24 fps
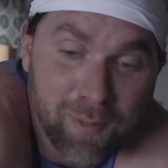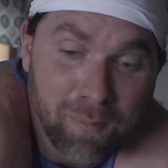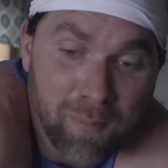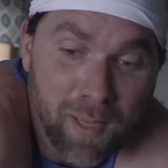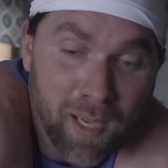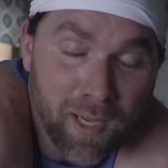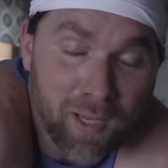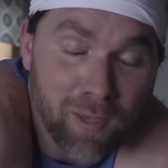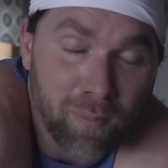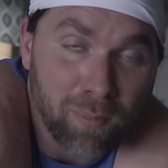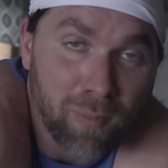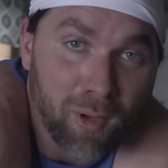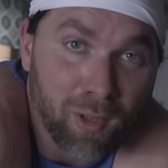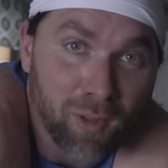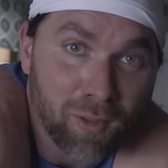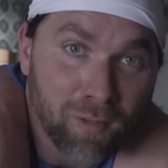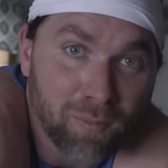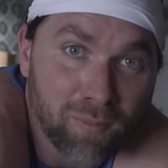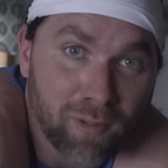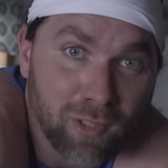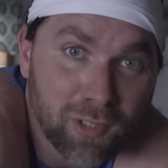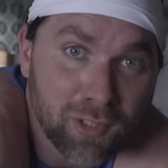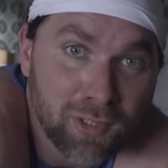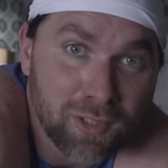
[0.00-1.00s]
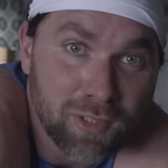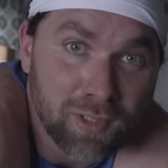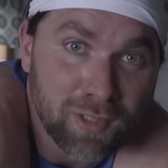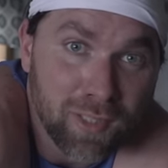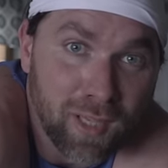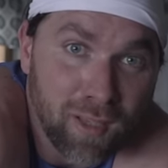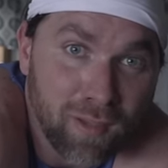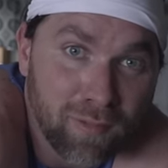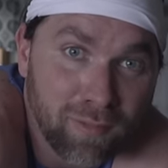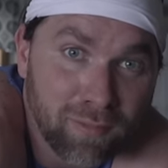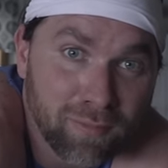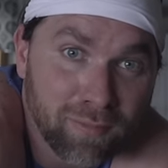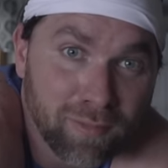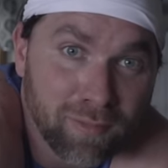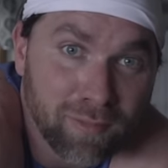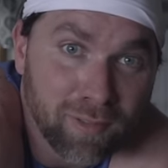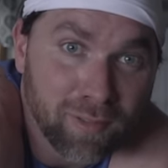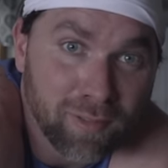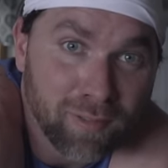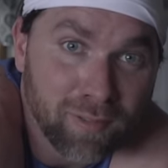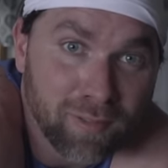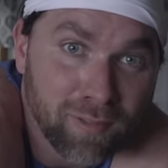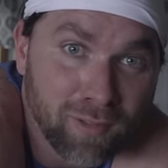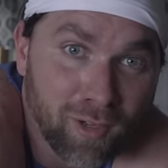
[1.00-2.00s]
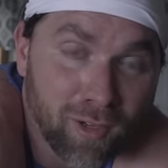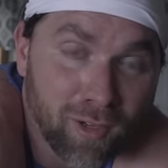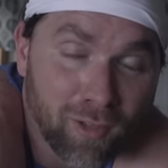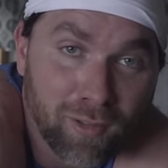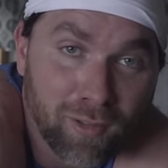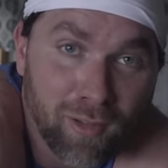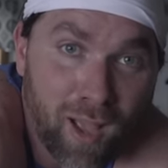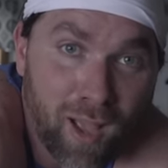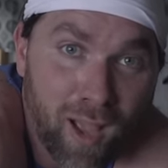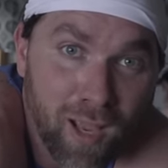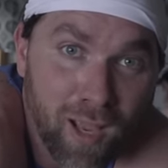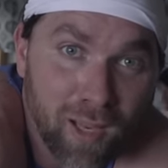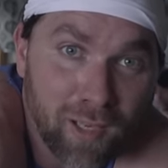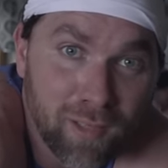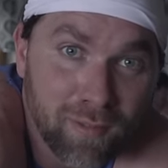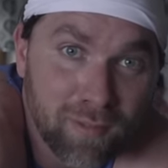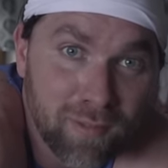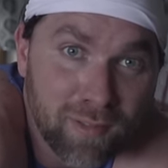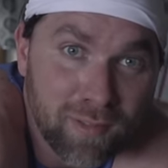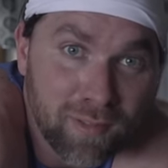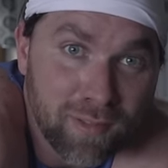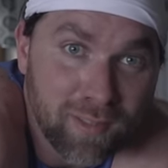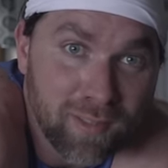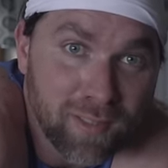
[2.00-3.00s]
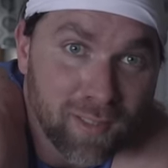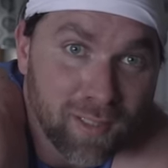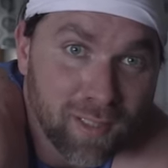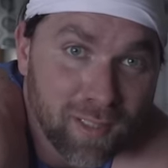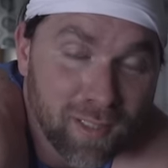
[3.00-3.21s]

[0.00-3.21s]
pack up all of our stuff, our lives.